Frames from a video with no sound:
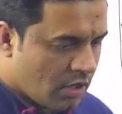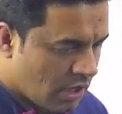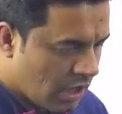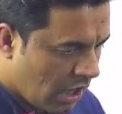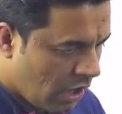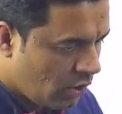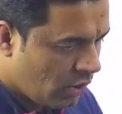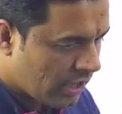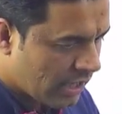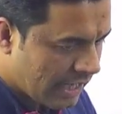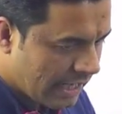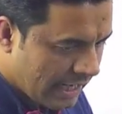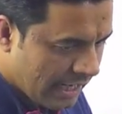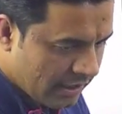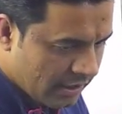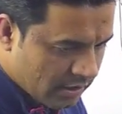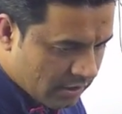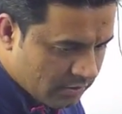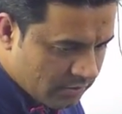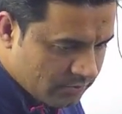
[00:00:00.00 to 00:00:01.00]
Now
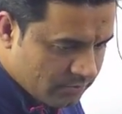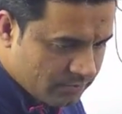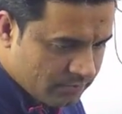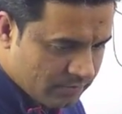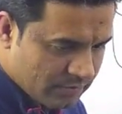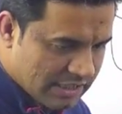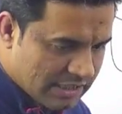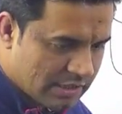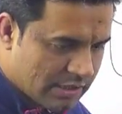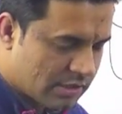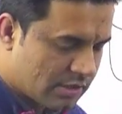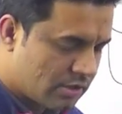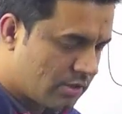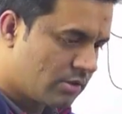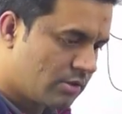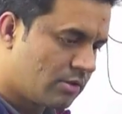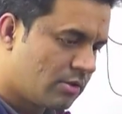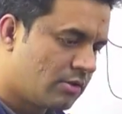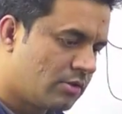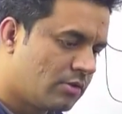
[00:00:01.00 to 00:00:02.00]
again in
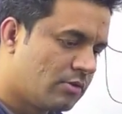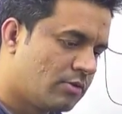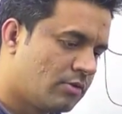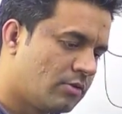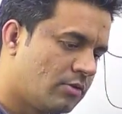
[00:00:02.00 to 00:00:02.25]
this